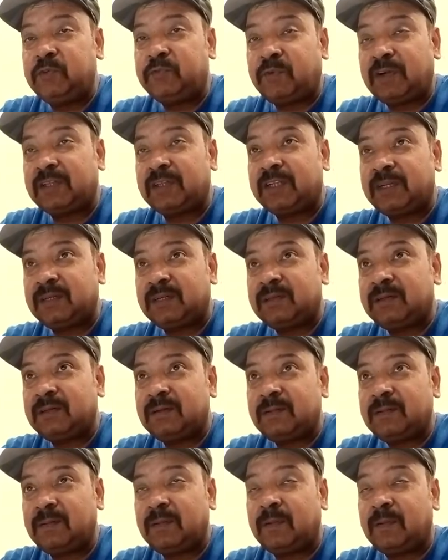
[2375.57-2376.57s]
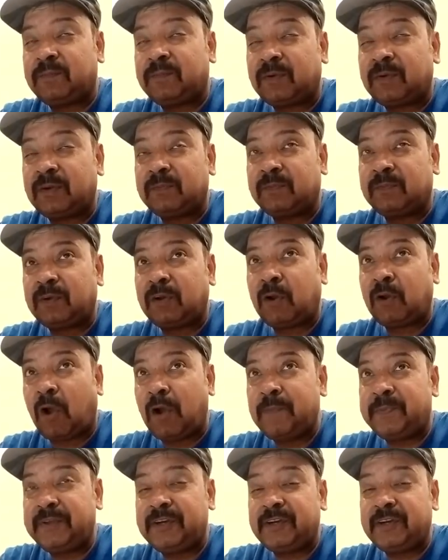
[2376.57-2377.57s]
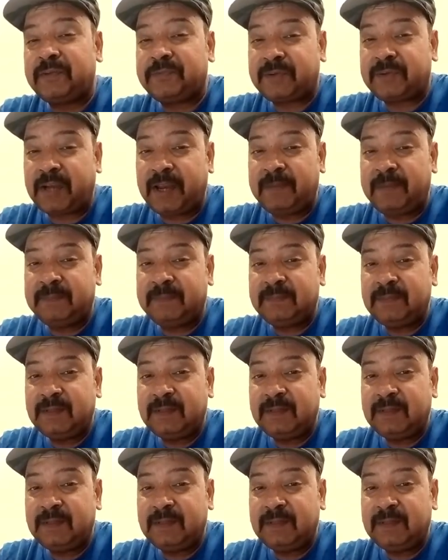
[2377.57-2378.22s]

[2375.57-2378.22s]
further for long period of time,